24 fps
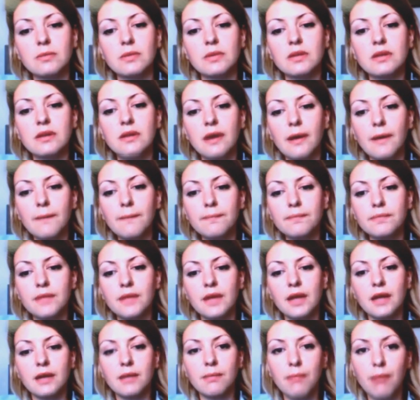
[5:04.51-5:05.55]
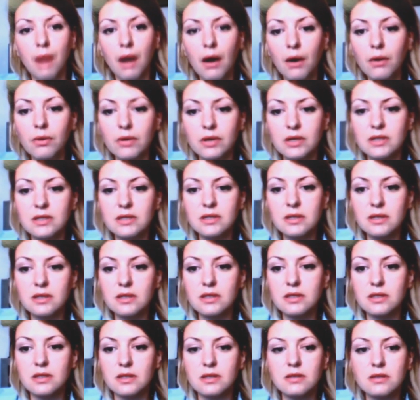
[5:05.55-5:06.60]
media and empowering
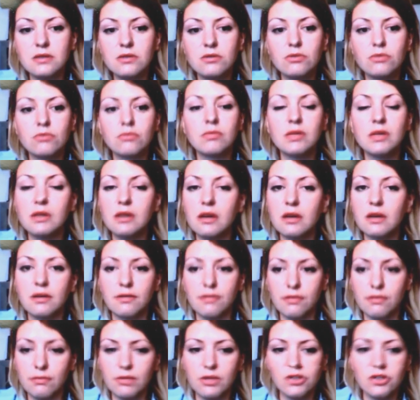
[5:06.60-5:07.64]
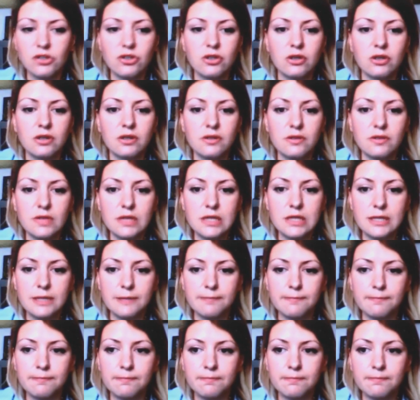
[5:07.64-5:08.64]
citizens through media and information literacy.